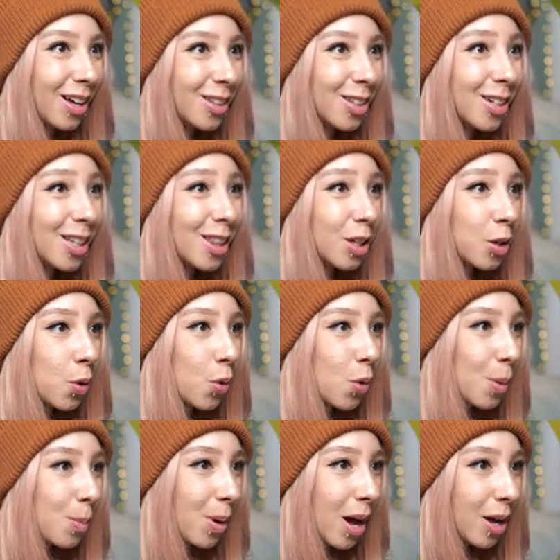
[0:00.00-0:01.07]
Look at the
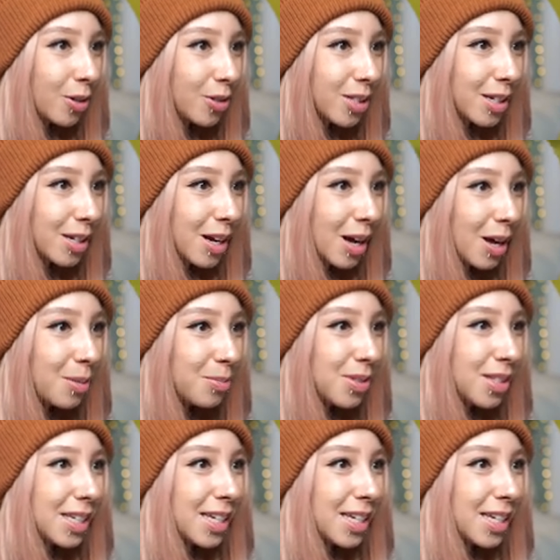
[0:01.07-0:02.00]
cool bottles it comes